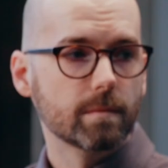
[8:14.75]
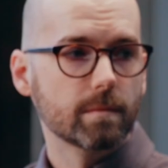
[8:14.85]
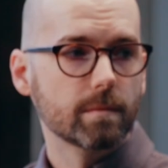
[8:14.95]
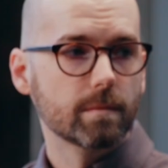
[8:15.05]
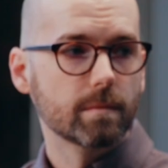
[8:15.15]

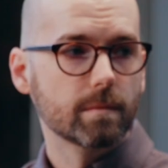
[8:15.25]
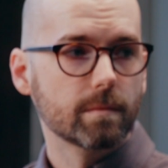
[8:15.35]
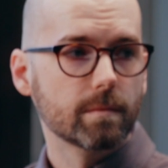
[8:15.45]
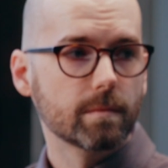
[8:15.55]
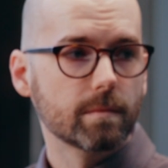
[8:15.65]

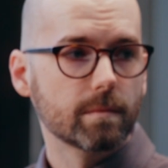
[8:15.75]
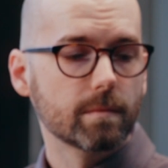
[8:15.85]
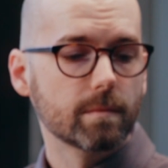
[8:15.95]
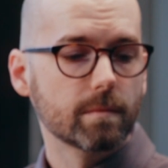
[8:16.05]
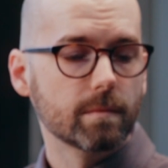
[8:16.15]

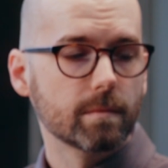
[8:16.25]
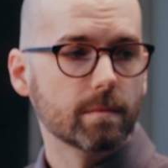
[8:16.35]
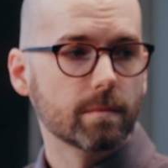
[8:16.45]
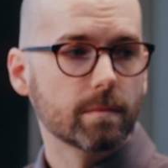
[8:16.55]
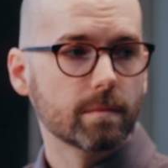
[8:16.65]

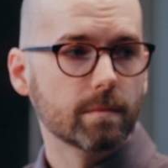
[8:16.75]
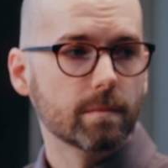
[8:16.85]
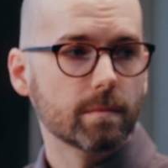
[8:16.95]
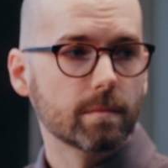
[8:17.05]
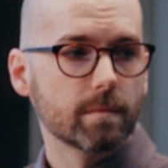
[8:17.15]

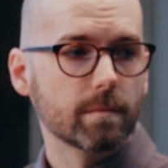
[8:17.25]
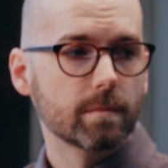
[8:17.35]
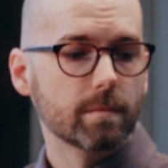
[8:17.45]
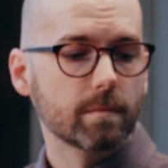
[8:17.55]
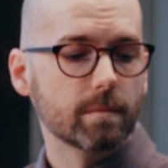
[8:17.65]

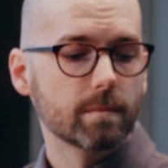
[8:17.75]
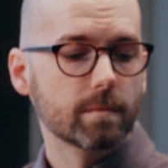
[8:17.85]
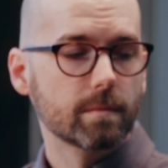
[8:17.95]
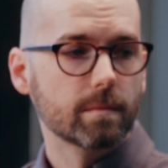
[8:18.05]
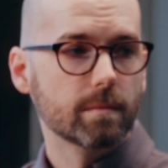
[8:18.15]

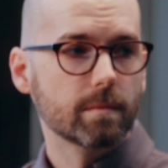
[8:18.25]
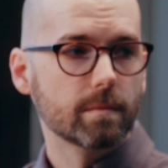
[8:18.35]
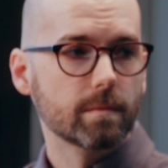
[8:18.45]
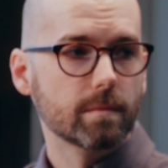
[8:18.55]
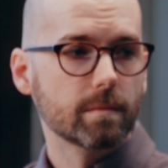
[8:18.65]

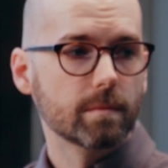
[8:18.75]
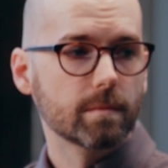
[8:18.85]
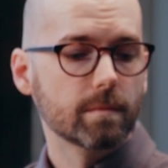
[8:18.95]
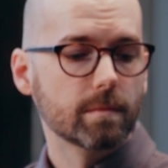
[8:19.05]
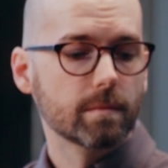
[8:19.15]

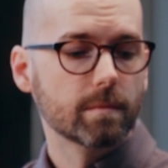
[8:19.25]
The person shown says nothing.